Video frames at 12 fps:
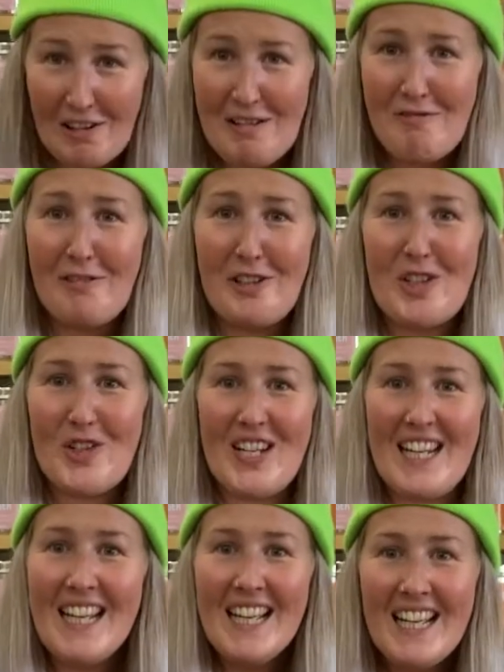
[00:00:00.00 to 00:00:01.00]
in for a
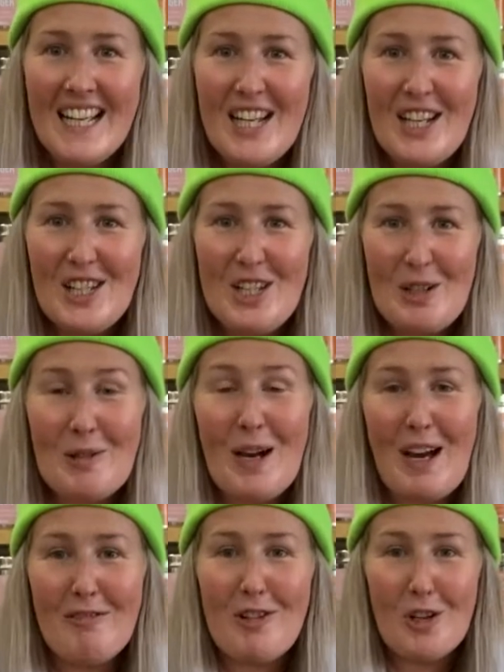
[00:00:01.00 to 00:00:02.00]
treat. You
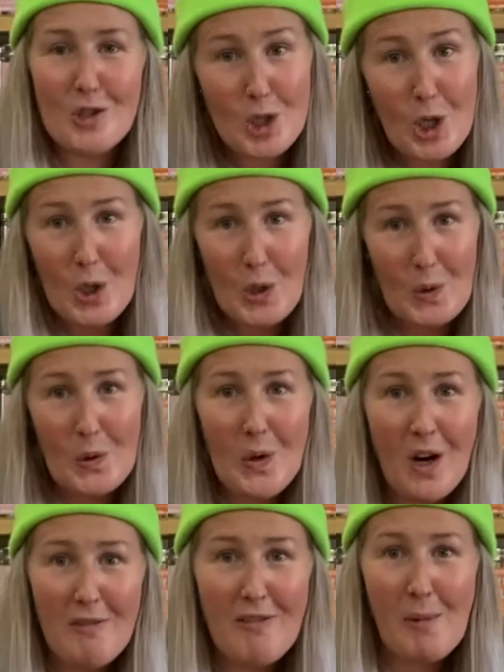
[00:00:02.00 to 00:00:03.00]
have got two
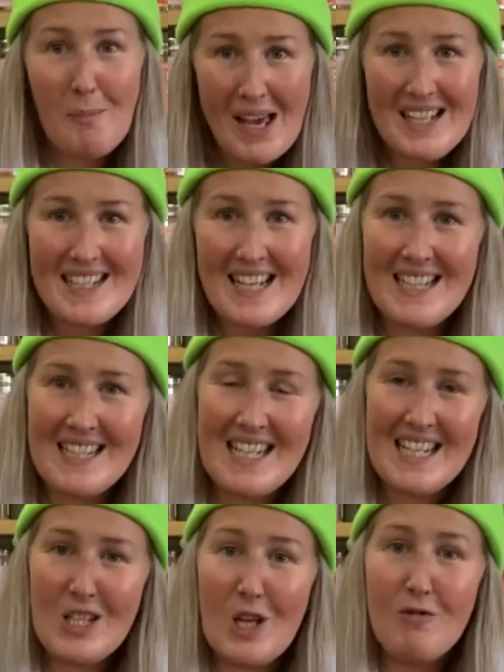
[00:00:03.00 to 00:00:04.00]
of our best-selling
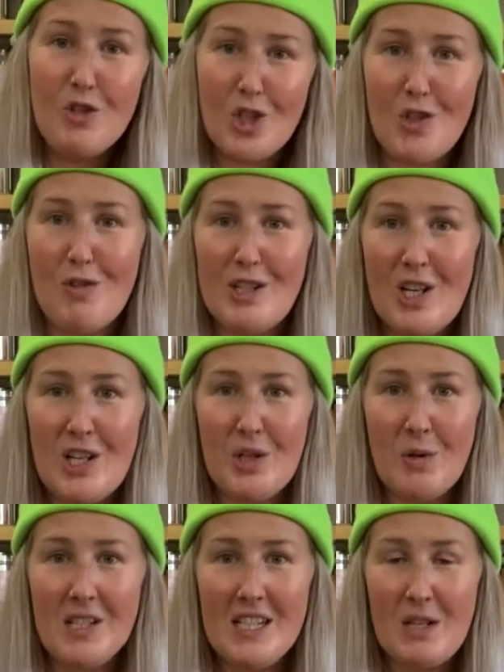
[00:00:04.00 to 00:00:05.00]
teas that have just returned
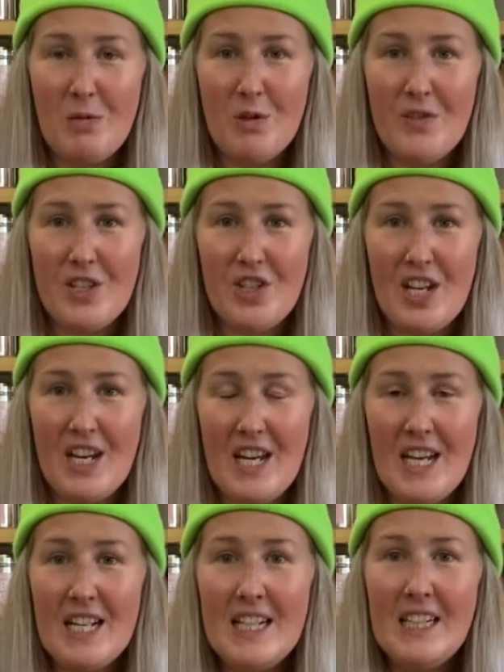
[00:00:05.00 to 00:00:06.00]
to our tea wall this year
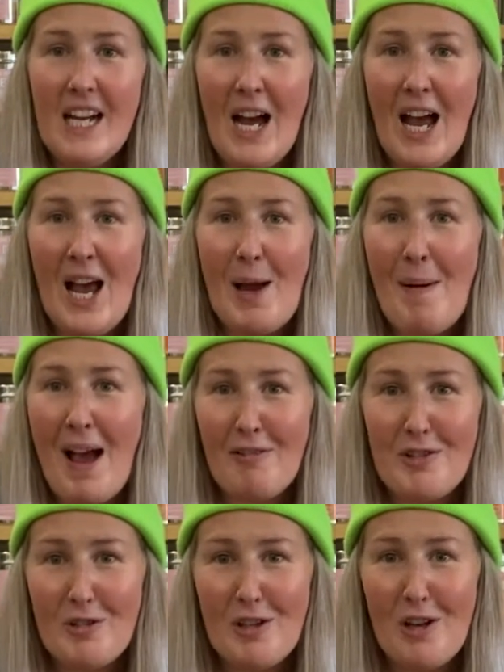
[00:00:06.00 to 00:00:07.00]

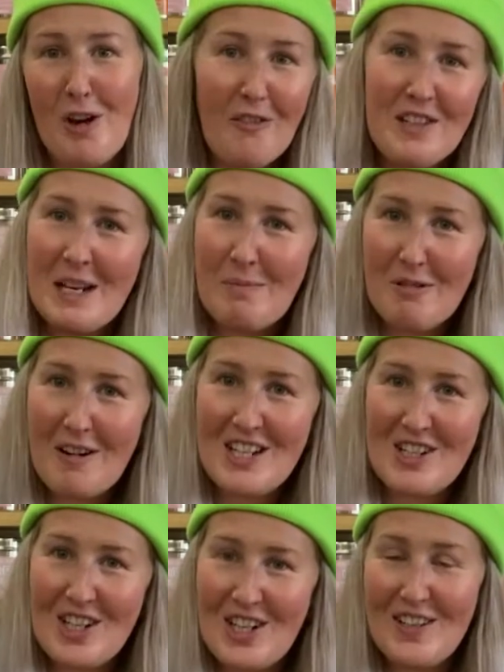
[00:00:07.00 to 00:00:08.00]
after a lot of
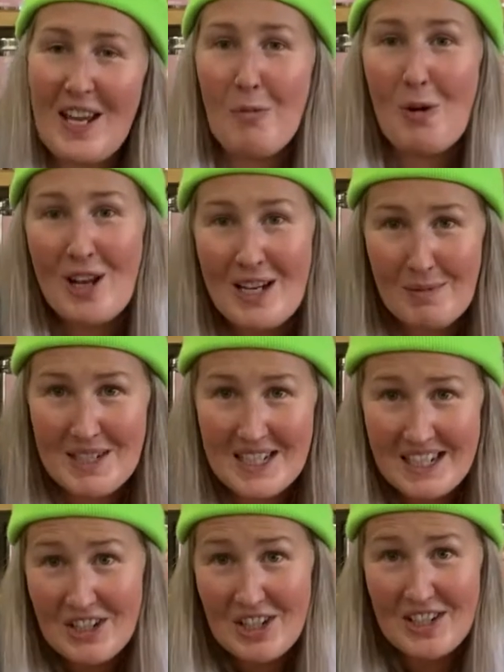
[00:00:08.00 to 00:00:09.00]
deliberation. They were limited
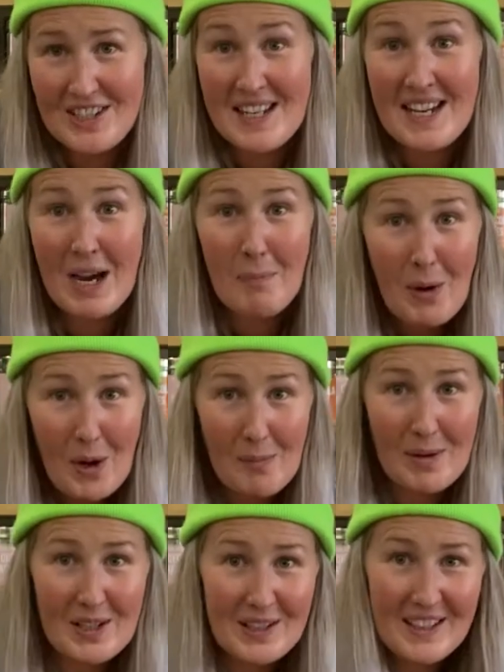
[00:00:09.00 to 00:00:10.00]
editions, they're now
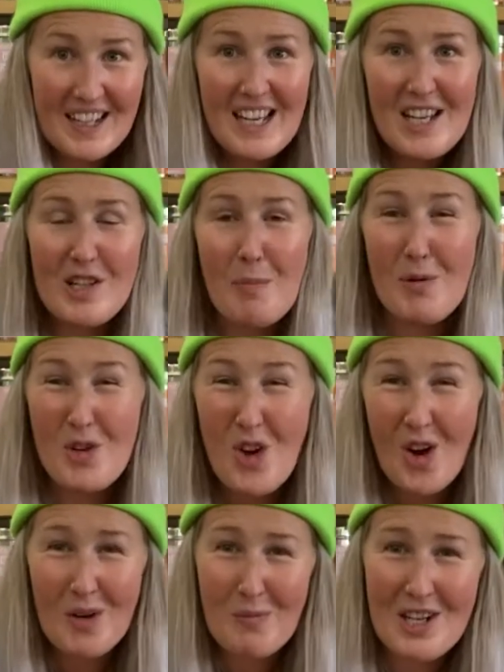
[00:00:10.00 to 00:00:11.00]
permanent. The
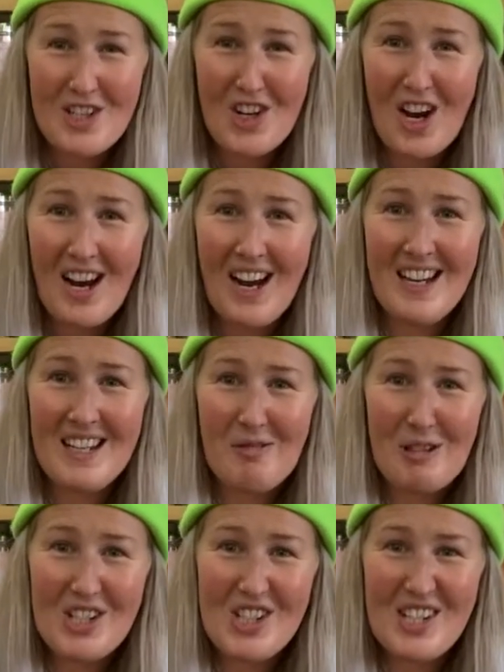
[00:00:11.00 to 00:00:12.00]
banana bread chai,
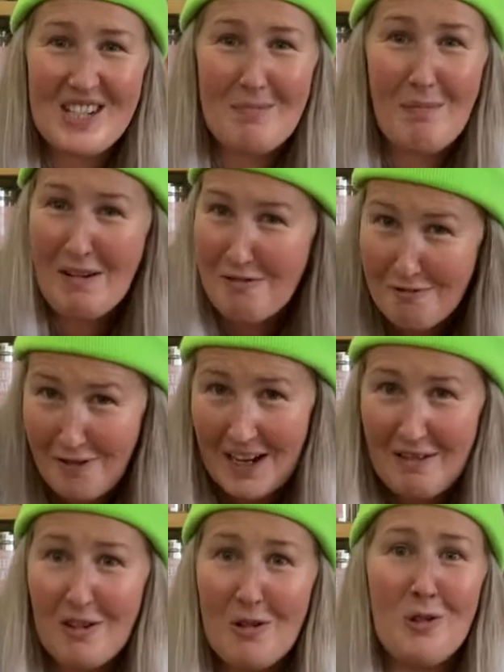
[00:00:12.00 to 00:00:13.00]
which is my
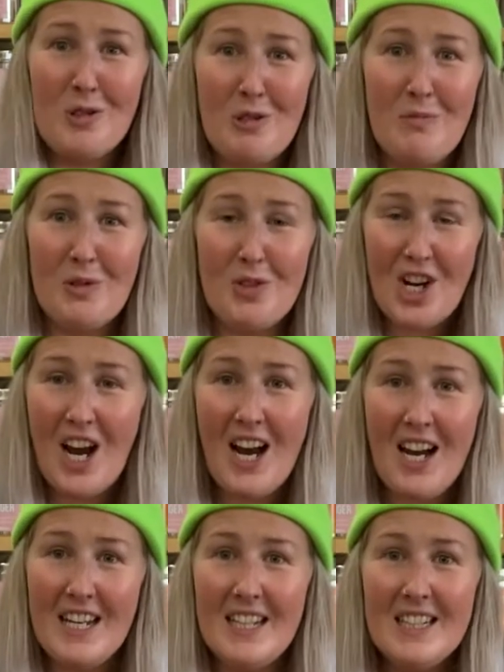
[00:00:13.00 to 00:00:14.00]
favourite autumnal chai,